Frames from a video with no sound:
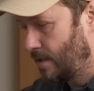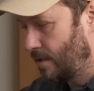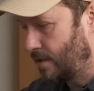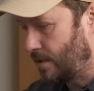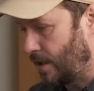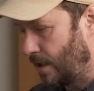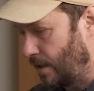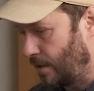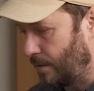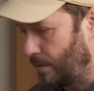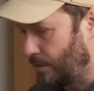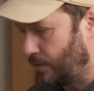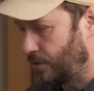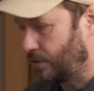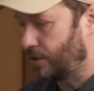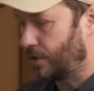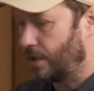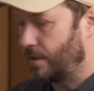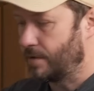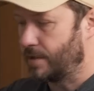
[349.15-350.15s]
So
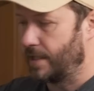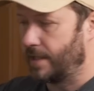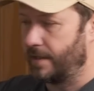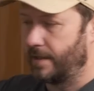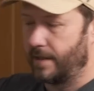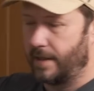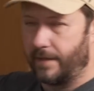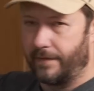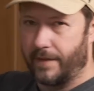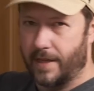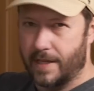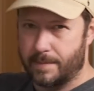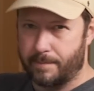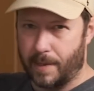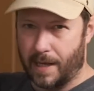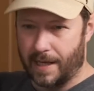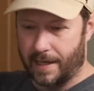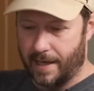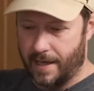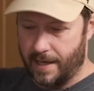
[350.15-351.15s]
just goes in, in this
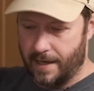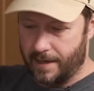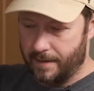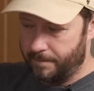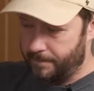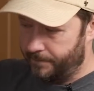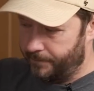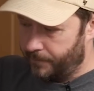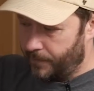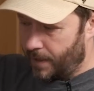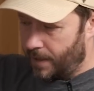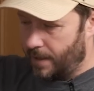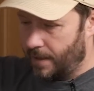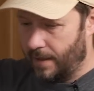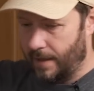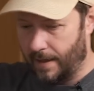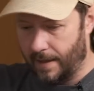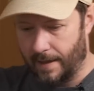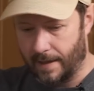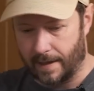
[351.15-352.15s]
bag here.
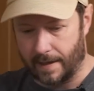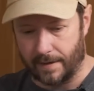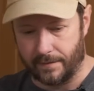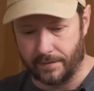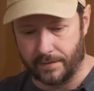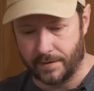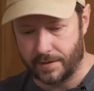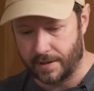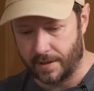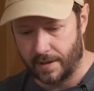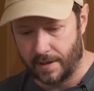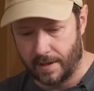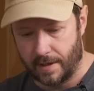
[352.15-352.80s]
And